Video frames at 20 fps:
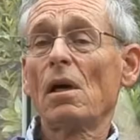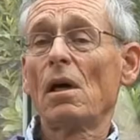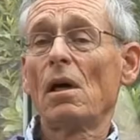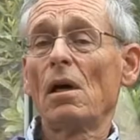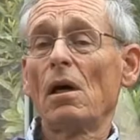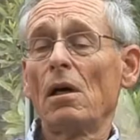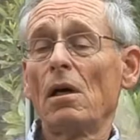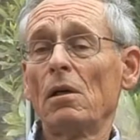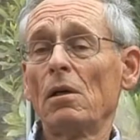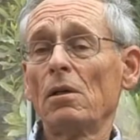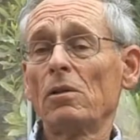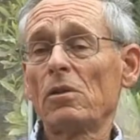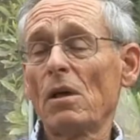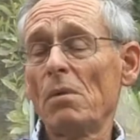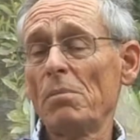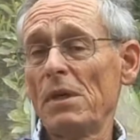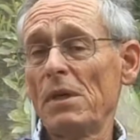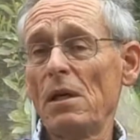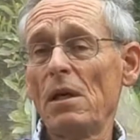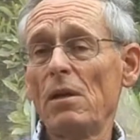Uh,
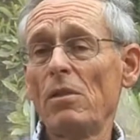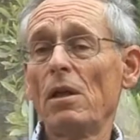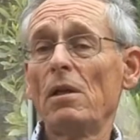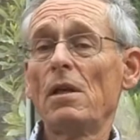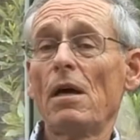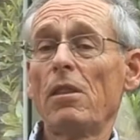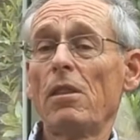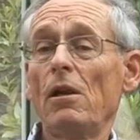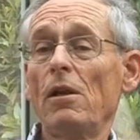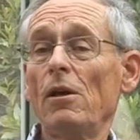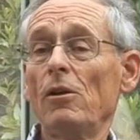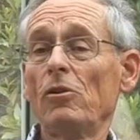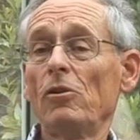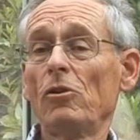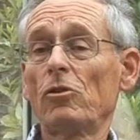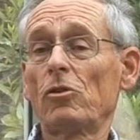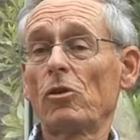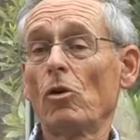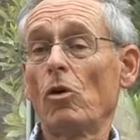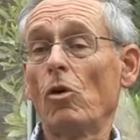somebody in the
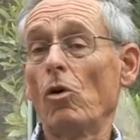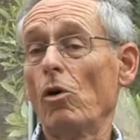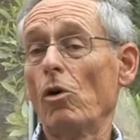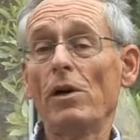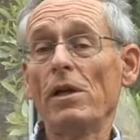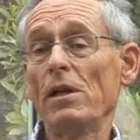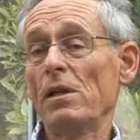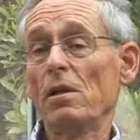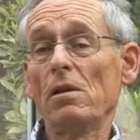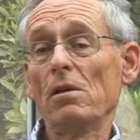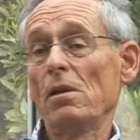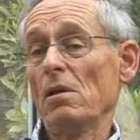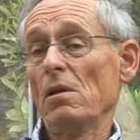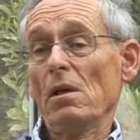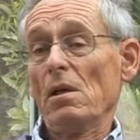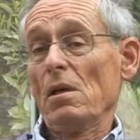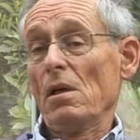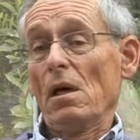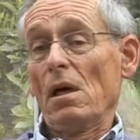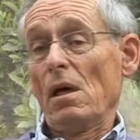Netherlands or in
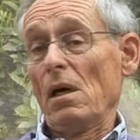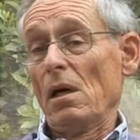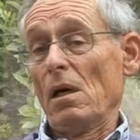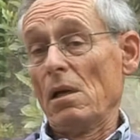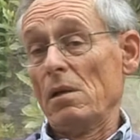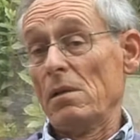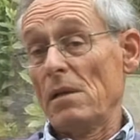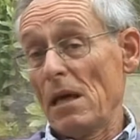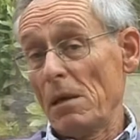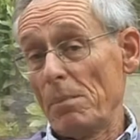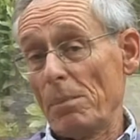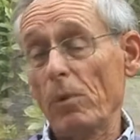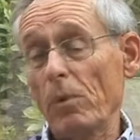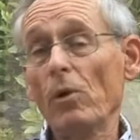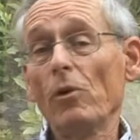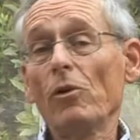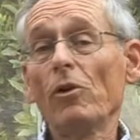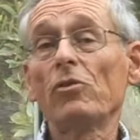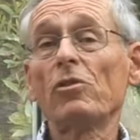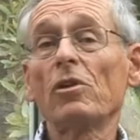uh,
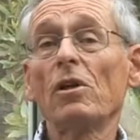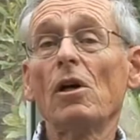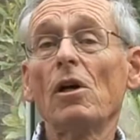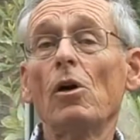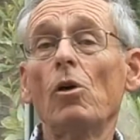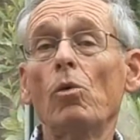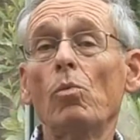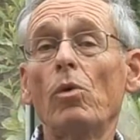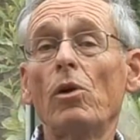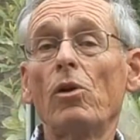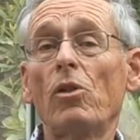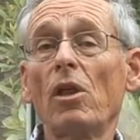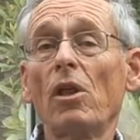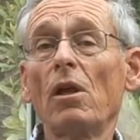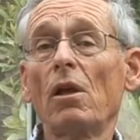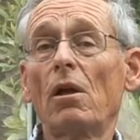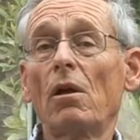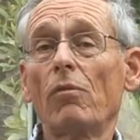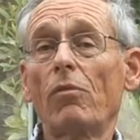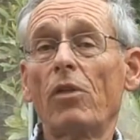Naples would
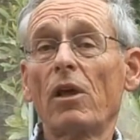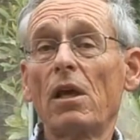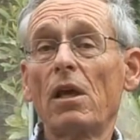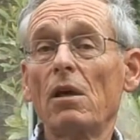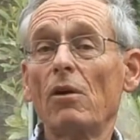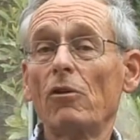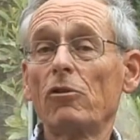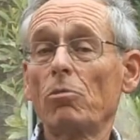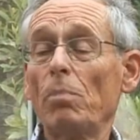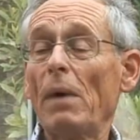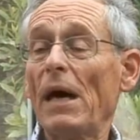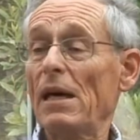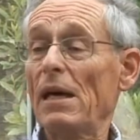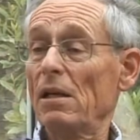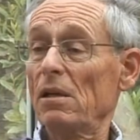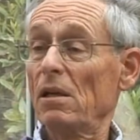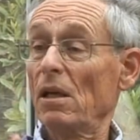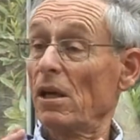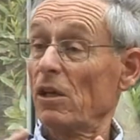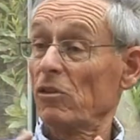think of the King of
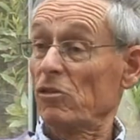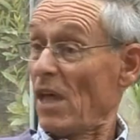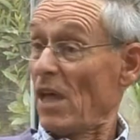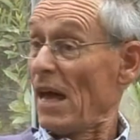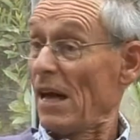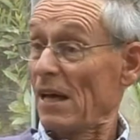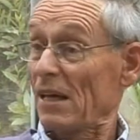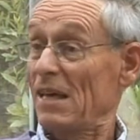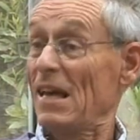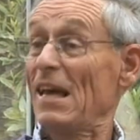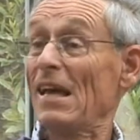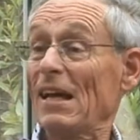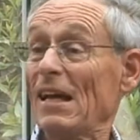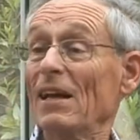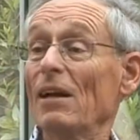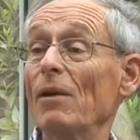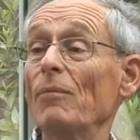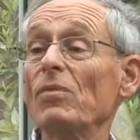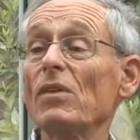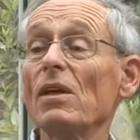Spain as their
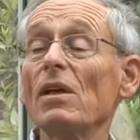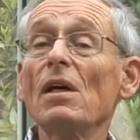king.